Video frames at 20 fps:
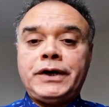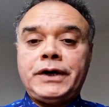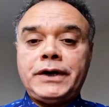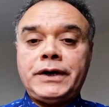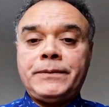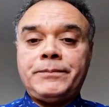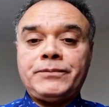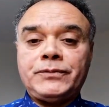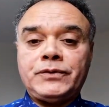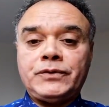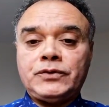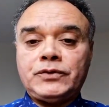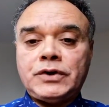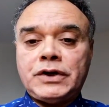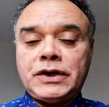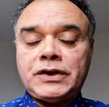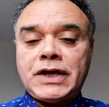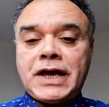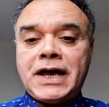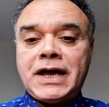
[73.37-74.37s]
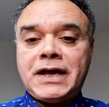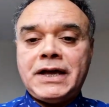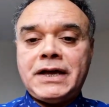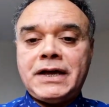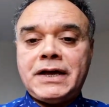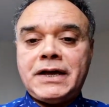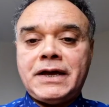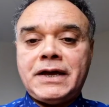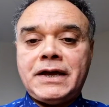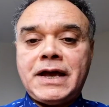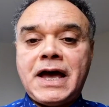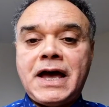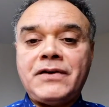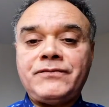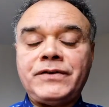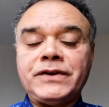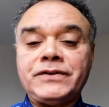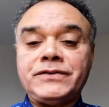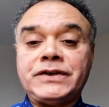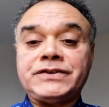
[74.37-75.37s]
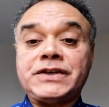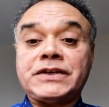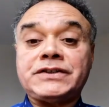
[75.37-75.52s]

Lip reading: having the